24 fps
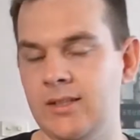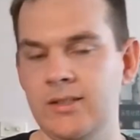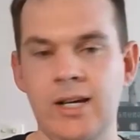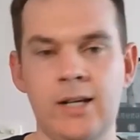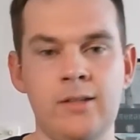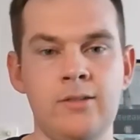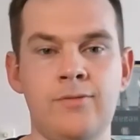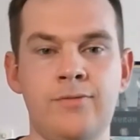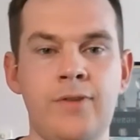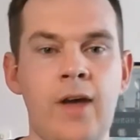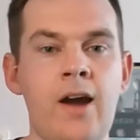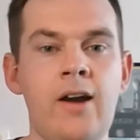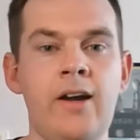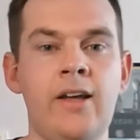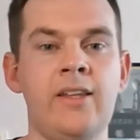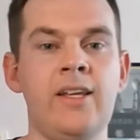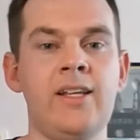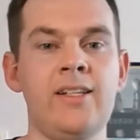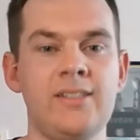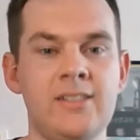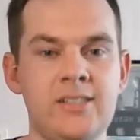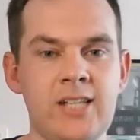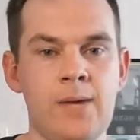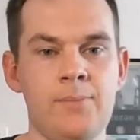James Farrier. They
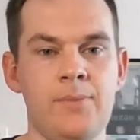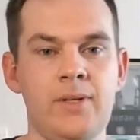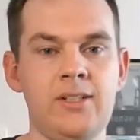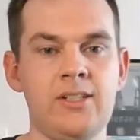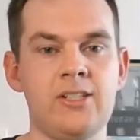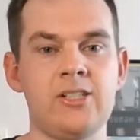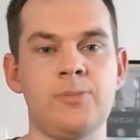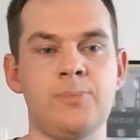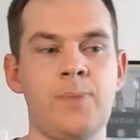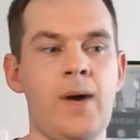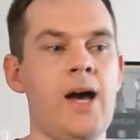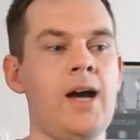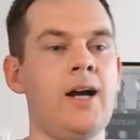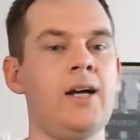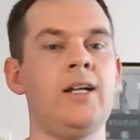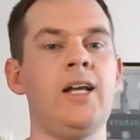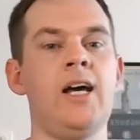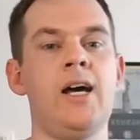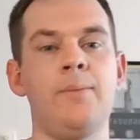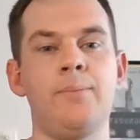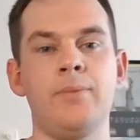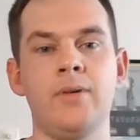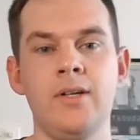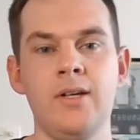need something to spark it
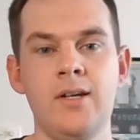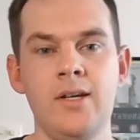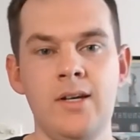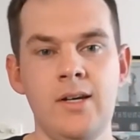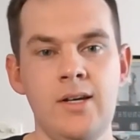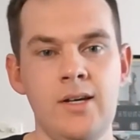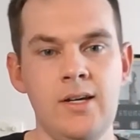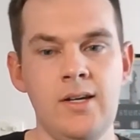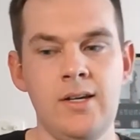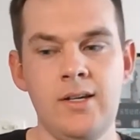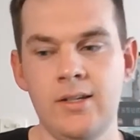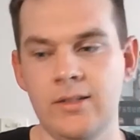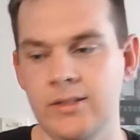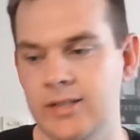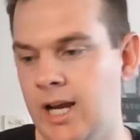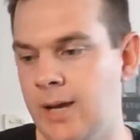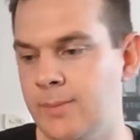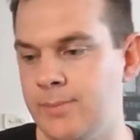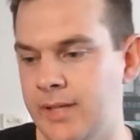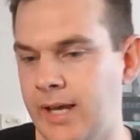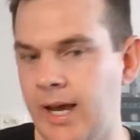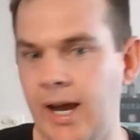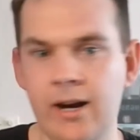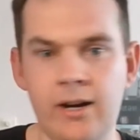up.
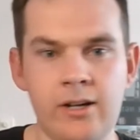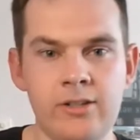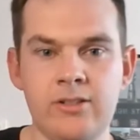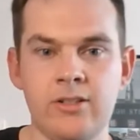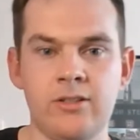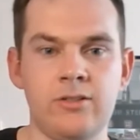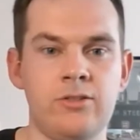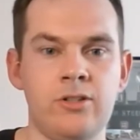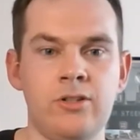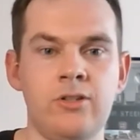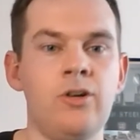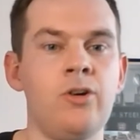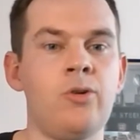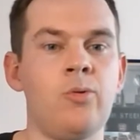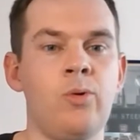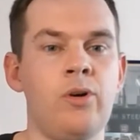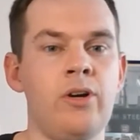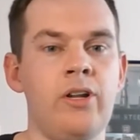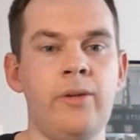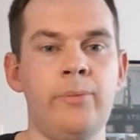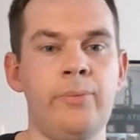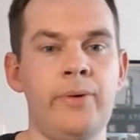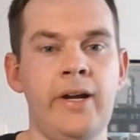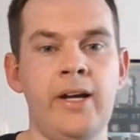James Harrison to knock
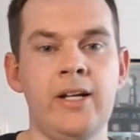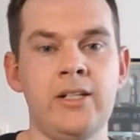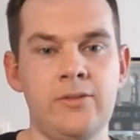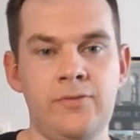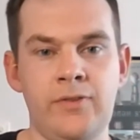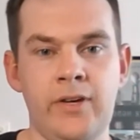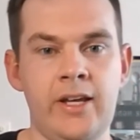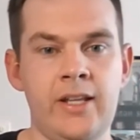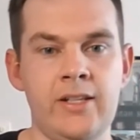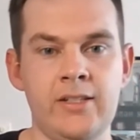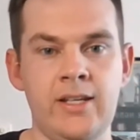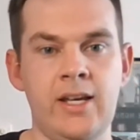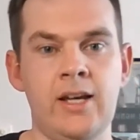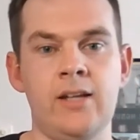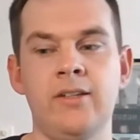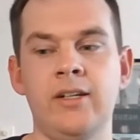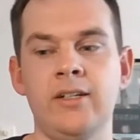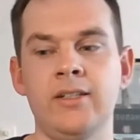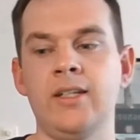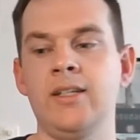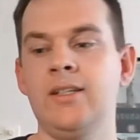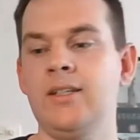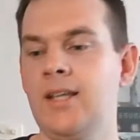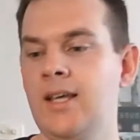one of the Browns fans out.
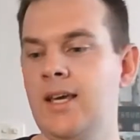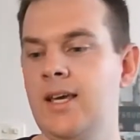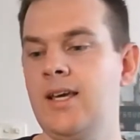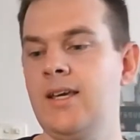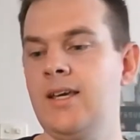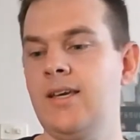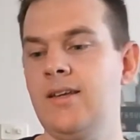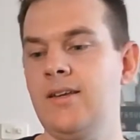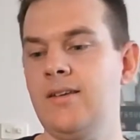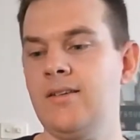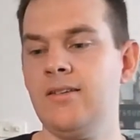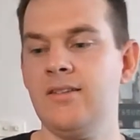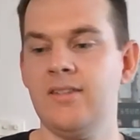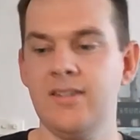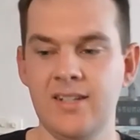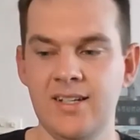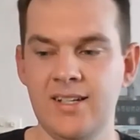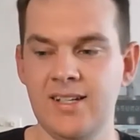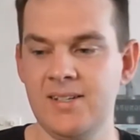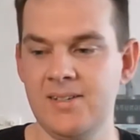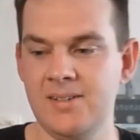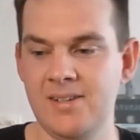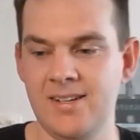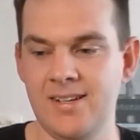Like, you need
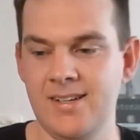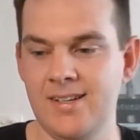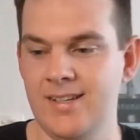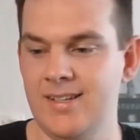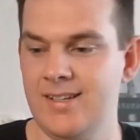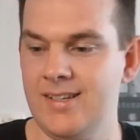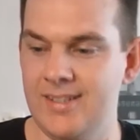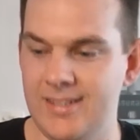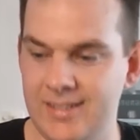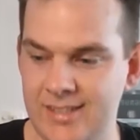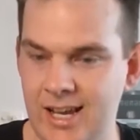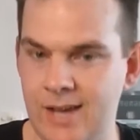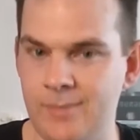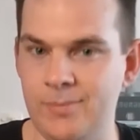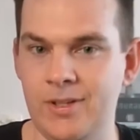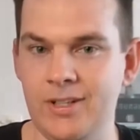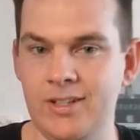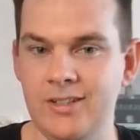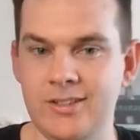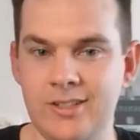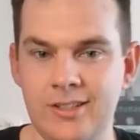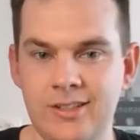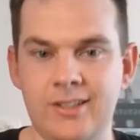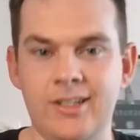
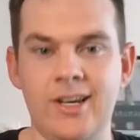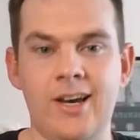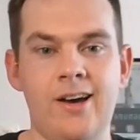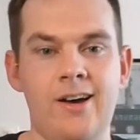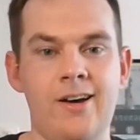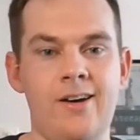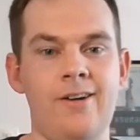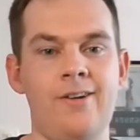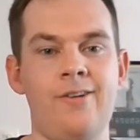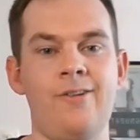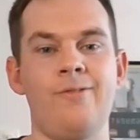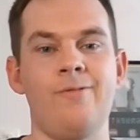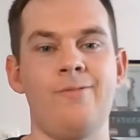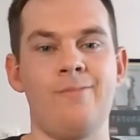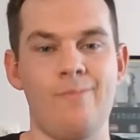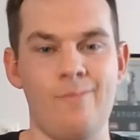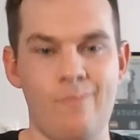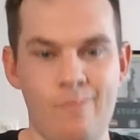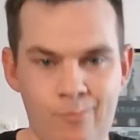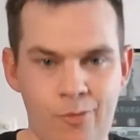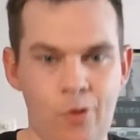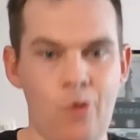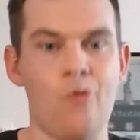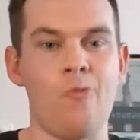something to go
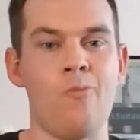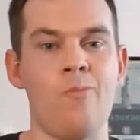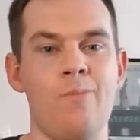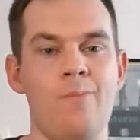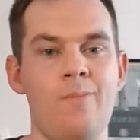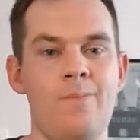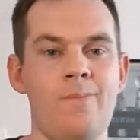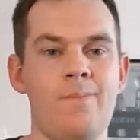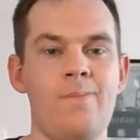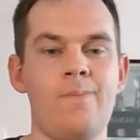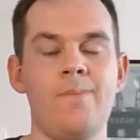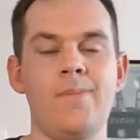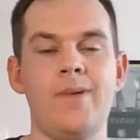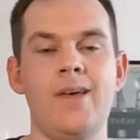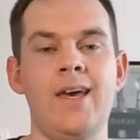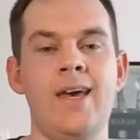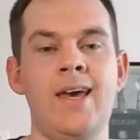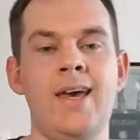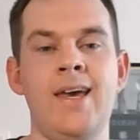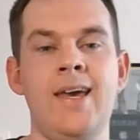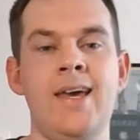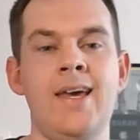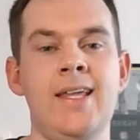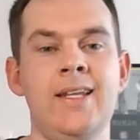boom,
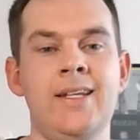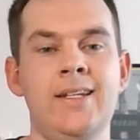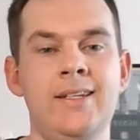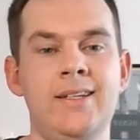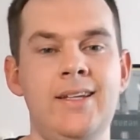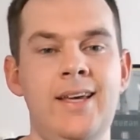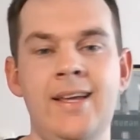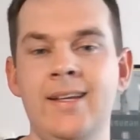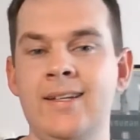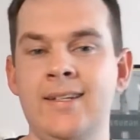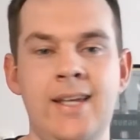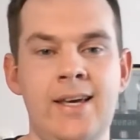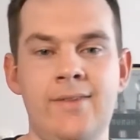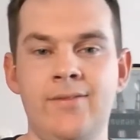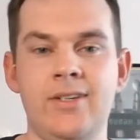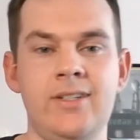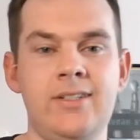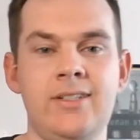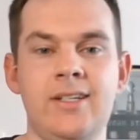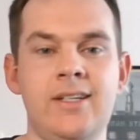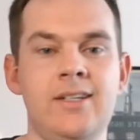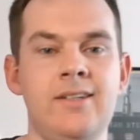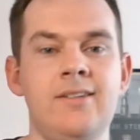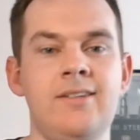and it never
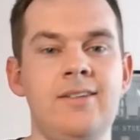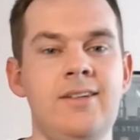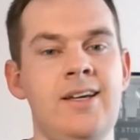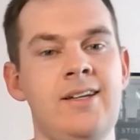did.